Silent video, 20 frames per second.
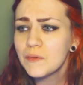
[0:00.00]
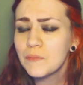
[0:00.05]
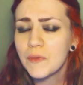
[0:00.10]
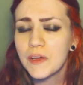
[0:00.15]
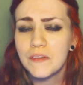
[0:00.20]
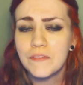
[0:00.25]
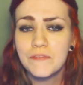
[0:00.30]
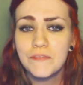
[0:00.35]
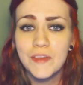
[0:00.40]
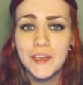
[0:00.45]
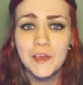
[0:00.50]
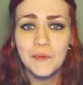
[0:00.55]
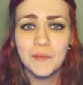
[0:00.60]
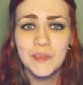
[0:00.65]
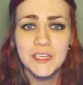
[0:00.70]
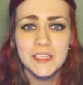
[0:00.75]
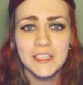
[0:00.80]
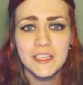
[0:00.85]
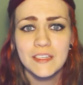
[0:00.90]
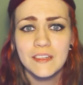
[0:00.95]
My
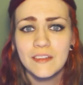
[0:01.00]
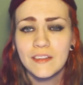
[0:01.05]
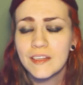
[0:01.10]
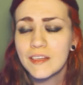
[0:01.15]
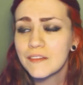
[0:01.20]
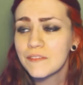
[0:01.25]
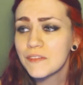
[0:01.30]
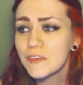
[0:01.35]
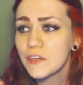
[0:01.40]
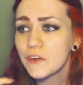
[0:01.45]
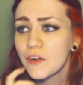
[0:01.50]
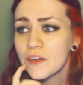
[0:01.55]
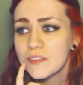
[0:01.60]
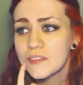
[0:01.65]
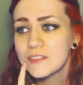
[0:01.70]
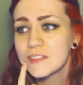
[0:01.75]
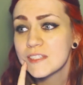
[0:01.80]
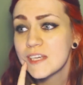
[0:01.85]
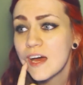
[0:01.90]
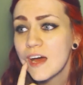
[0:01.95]
family didn't live here at
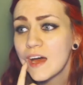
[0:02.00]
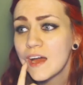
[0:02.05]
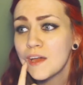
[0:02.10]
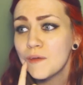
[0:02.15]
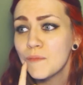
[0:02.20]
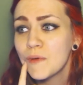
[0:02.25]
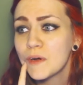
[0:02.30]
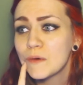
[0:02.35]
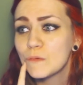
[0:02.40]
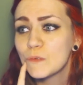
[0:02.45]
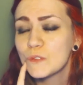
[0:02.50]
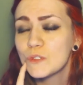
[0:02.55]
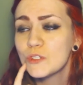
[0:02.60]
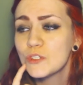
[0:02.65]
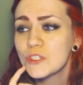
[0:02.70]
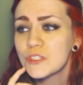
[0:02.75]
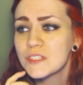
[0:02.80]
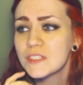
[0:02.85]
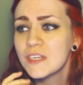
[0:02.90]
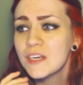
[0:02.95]
the time.
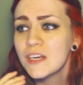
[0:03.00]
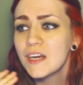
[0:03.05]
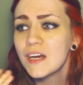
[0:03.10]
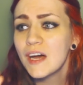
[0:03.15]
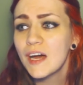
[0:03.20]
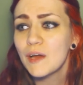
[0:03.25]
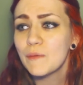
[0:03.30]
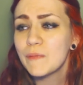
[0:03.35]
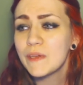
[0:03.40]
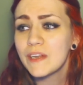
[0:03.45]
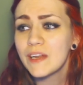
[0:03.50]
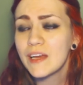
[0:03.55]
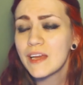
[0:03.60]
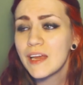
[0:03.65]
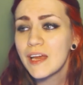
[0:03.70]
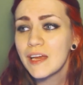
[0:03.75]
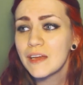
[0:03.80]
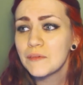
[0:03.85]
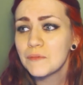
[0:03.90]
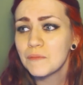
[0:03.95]
I
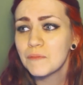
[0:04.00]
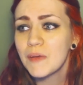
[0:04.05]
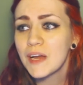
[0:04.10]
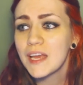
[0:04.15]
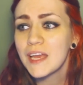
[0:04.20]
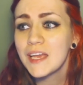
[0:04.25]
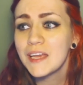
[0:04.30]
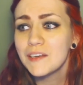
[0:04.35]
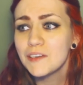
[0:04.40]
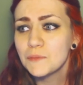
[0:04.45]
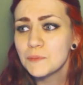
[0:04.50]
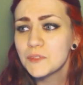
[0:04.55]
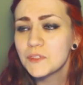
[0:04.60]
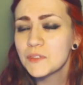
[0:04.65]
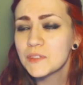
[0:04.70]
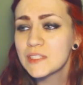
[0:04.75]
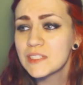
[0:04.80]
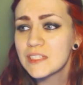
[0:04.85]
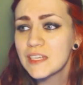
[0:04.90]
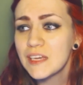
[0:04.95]
had my
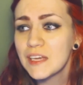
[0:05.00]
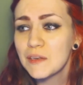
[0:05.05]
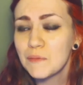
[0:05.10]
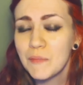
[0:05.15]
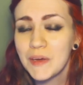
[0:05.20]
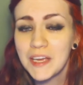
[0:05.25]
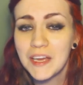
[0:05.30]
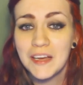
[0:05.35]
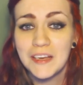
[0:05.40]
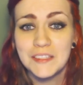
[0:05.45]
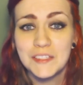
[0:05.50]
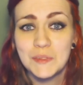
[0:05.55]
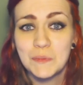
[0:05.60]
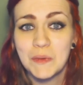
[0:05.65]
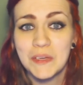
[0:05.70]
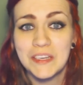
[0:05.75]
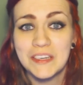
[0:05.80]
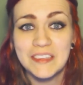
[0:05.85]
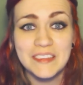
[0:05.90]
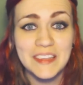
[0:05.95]
animals and my
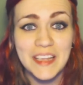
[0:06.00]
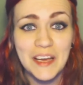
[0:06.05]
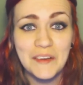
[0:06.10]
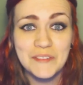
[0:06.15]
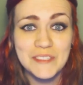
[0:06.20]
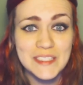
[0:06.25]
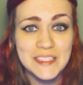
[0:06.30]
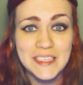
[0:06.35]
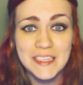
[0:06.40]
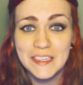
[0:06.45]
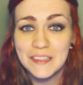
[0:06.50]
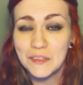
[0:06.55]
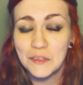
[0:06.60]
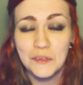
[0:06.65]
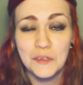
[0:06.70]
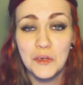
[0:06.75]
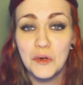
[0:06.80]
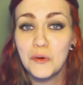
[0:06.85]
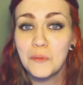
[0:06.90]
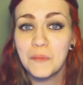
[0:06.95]
husband, and that was it.
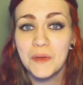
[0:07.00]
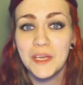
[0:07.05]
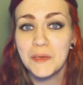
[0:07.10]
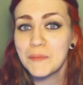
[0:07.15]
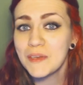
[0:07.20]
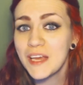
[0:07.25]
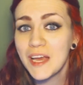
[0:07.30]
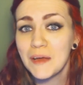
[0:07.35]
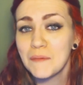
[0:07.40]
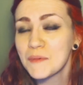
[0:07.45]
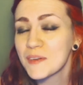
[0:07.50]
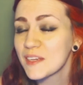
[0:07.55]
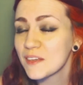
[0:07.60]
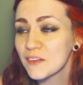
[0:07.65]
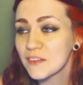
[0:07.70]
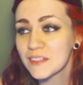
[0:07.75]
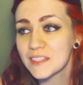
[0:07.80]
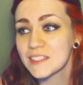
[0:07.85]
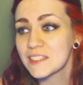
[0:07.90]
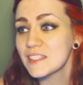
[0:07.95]
No baby
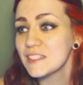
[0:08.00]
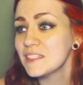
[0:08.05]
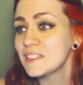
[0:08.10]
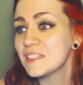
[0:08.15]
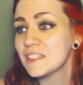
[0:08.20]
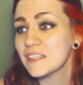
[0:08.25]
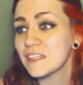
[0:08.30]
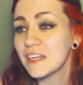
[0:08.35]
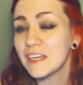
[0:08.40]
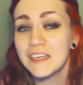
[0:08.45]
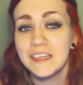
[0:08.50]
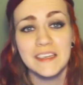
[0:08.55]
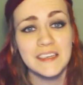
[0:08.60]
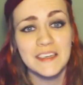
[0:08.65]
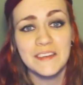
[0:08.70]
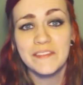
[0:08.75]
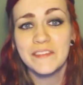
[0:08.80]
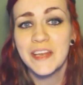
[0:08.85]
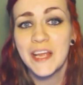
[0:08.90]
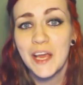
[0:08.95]
Abigail existed. I didn't
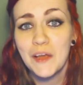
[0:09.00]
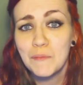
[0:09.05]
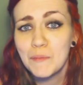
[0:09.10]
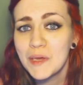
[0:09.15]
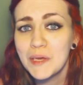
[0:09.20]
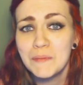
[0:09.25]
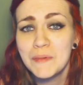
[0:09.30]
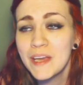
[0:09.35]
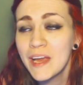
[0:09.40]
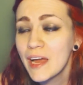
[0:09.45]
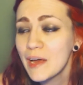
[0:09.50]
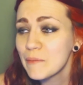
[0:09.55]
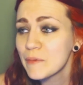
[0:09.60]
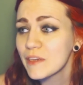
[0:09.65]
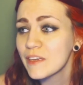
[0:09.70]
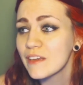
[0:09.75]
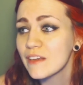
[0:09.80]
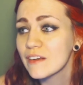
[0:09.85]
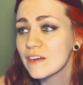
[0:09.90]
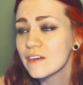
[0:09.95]
even have baby
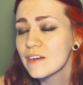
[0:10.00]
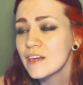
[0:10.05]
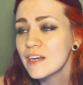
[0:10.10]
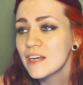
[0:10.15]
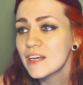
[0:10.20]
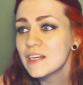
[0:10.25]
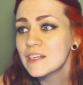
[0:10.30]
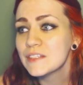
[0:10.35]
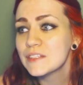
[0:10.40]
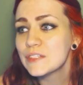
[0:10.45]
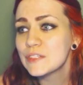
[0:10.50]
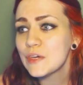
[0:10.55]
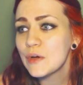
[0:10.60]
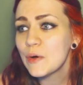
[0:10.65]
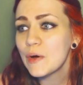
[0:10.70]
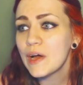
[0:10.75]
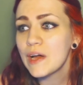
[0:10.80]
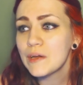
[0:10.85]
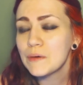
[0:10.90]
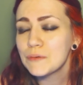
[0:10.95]
Abigail. So
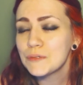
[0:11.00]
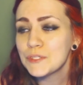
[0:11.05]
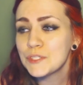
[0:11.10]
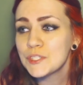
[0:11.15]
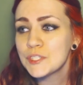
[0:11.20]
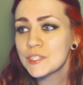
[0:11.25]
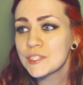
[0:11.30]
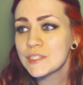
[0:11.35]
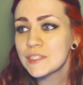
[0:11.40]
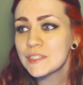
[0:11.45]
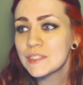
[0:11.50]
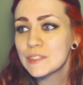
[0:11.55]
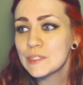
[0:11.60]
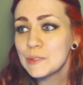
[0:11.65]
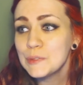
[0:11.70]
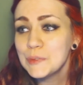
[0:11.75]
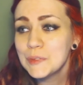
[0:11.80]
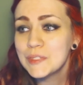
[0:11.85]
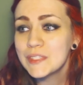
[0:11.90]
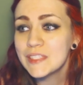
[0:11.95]
I was just
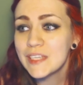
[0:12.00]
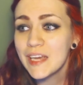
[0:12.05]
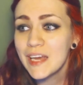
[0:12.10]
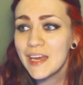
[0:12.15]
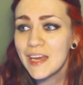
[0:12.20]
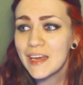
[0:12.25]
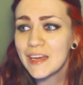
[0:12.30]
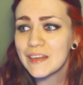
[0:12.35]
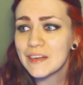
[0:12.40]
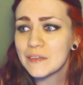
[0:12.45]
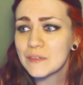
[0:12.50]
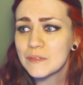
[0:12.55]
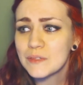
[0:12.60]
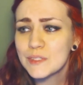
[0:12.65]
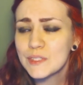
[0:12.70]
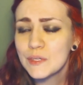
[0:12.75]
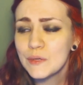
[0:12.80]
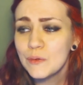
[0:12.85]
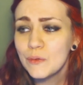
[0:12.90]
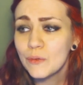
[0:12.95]
so sad, and I'm
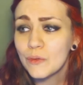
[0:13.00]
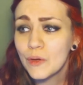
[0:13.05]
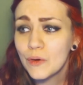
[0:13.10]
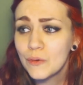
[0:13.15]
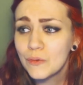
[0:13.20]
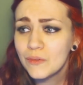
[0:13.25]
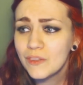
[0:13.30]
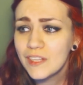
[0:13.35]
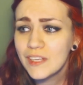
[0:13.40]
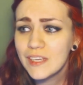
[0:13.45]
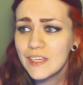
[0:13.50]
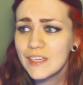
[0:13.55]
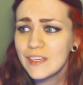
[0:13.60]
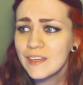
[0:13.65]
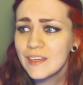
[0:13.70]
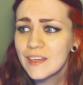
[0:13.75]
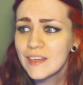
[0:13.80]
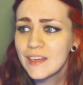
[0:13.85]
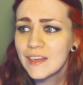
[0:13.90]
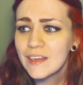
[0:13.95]
so lonely.
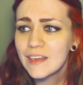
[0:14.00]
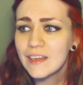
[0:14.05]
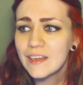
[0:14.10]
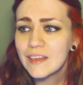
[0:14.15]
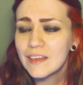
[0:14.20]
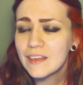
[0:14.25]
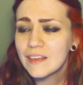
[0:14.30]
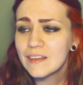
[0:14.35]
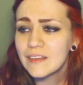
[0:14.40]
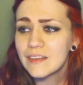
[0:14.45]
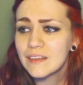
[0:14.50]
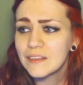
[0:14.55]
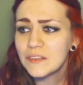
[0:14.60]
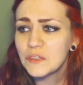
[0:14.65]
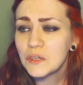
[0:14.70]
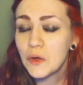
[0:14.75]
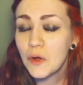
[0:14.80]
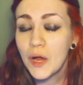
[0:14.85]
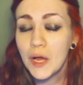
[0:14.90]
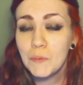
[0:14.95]
And,
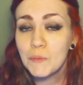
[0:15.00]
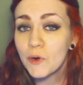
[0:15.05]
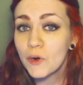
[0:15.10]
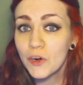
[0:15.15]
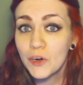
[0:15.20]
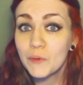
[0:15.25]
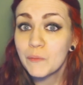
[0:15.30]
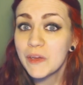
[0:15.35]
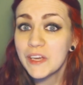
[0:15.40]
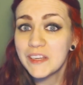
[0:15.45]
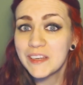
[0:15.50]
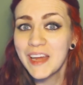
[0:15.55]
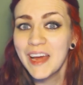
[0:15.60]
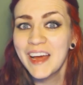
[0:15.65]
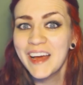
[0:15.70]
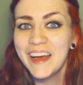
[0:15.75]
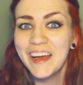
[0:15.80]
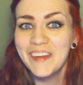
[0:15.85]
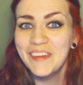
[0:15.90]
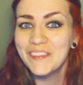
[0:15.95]
I'm a hermit.
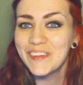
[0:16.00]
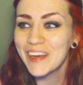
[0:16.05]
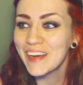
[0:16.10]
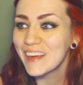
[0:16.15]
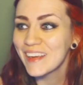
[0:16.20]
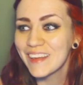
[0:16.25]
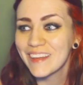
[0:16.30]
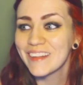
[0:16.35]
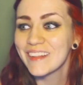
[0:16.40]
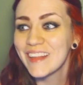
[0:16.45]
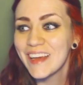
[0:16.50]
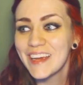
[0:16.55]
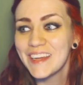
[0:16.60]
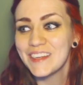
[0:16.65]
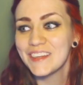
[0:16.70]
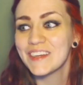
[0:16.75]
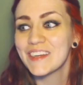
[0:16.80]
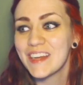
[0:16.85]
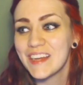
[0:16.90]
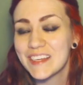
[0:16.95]
I'm not gonna lie to
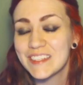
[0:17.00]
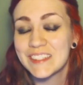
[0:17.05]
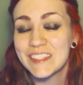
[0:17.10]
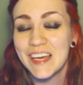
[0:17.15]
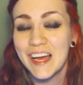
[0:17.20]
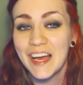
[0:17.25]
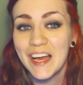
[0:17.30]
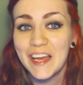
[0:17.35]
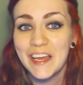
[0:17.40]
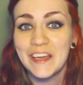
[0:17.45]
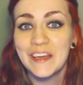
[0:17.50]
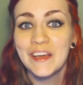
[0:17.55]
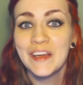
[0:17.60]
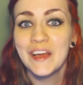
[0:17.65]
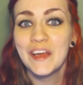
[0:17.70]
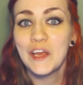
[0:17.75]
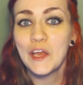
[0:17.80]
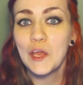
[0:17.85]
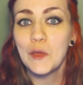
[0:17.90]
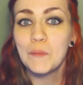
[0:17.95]
you guys. I'm
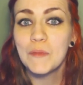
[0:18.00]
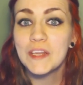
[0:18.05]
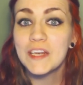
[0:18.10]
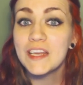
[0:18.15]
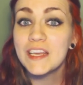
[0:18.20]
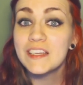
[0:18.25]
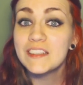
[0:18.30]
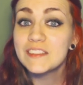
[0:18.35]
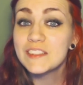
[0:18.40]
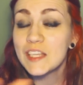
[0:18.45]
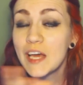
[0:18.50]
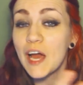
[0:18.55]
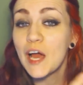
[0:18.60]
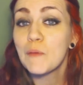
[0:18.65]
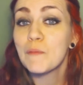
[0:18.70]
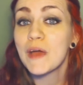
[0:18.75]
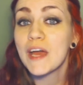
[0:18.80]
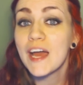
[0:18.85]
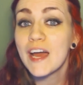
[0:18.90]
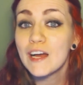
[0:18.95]

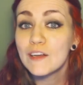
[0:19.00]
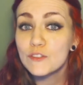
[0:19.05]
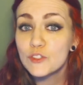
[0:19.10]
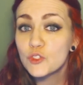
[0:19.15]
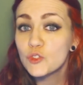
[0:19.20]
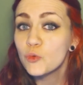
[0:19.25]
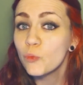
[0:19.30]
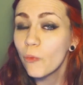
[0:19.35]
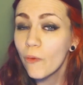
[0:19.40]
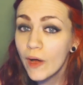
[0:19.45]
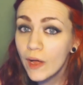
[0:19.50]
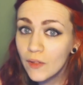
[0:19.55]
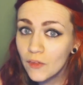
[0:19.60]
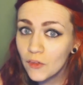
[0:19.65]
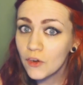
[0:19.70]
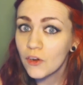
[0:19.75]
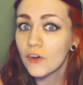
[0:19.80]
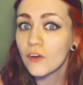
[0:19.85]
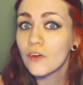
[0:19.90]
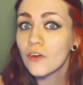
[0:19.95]
a house
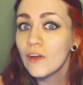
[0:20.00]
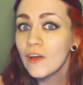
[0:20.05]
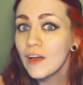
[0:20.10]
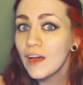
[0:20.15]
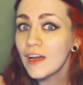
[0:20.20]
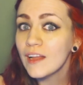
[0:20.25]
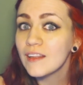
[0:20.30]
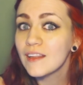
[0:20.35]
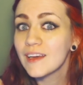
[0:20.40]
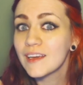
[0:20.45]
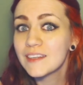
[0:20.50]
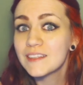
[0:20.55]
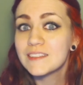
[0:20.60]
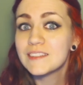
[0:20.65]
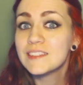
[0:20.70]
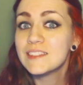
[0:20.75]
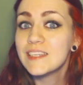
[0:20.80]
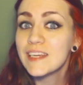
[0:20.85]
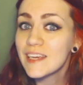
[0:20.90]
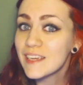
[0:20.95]
dweller. I like to
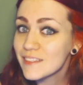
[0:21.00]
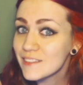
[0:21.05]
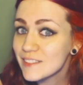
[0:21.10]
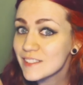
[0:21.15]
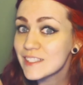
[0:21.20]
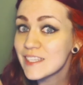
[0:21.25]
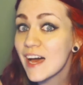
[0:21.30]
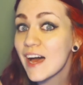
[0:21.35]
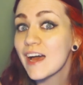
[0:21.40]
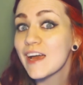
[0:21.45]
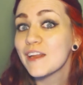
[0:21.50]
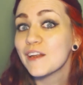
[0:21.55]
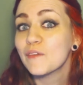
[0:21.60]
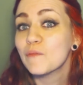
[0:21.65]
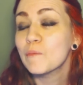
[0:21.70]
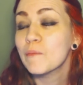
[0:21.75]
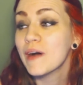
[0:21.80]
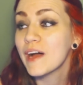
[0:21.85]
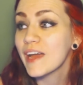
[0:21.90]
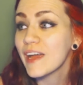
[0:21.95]
stay inside
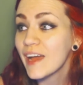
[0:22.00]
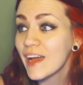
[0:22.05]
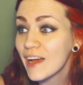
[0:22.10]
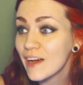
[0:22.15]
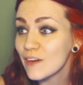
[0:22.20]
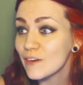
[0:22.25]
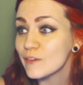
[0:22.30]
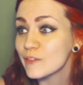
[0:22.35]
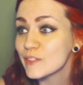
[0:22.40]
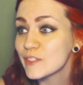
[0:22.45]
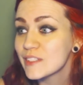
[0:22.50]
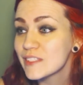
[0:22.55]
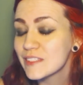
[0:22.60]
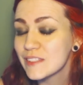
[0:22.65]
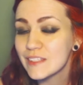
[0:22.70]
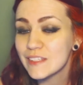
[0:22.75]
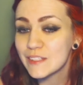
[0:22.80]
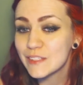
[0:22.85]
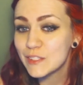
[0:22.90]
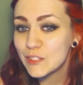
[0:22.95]
my house.
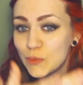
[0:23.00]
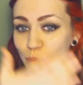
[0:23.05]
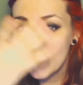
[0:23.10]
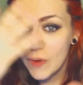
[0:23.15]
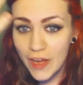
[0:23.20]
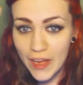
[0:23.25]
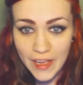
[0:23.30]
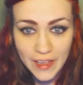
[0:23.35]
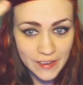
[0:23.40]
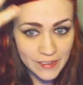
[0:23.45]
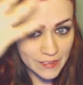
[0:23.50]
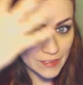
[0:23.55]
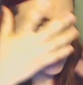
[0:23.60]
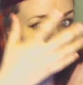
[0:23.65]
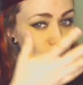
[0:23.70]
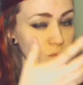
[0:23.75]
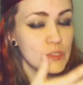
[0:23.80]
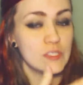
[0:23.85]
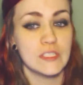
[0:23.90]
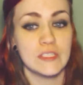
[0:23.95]
This is why
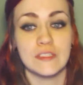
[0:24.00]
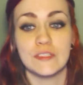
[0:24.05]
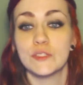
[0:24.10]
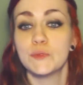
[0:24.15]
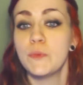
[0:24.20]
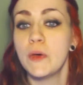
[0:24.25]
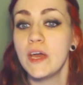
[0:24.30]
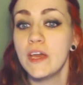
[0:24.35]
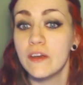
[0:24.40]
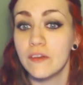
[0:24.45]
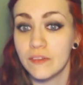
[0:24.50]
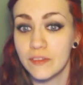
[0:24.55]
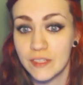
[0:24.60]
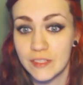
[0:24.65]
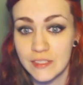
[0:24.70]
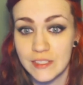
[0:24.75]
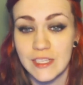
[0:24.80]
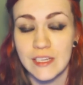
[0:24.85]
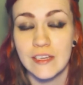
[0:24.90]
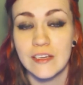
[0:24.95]
you see this
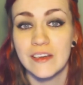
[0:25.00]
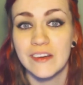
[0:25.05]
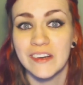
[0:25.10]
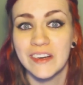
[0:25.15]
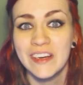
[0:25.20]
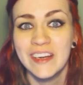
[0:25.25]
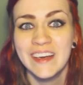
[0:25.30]
paleness here.